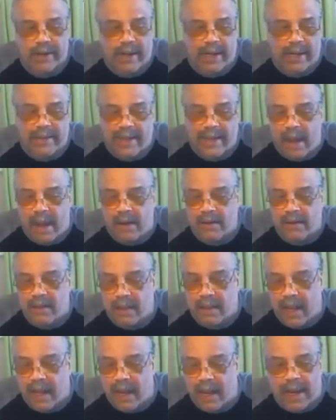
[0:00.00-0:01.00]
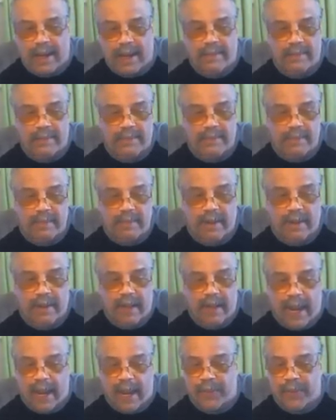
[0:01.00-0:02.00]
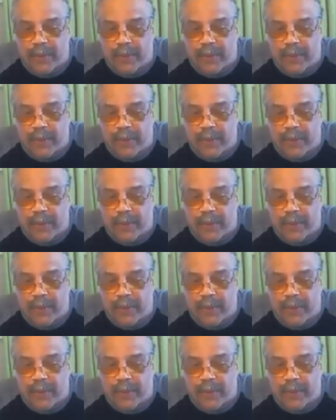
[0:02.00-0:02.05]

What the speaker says: that down to line line